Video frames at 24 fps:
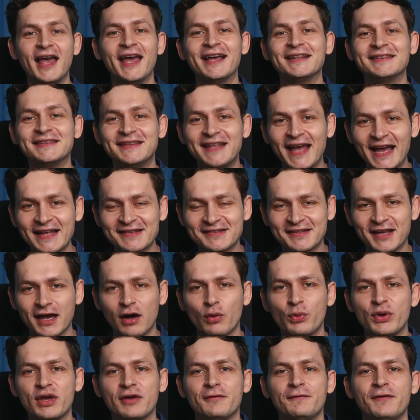and that's how
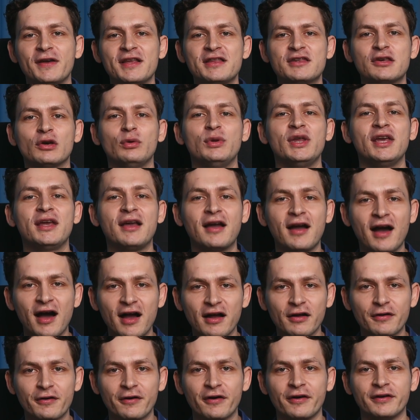we eventually
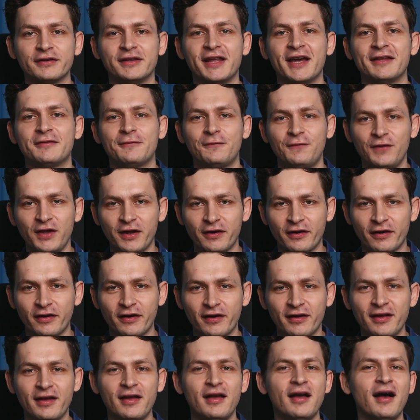conquer that fear.
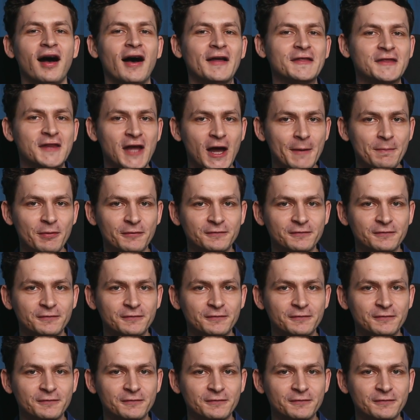On top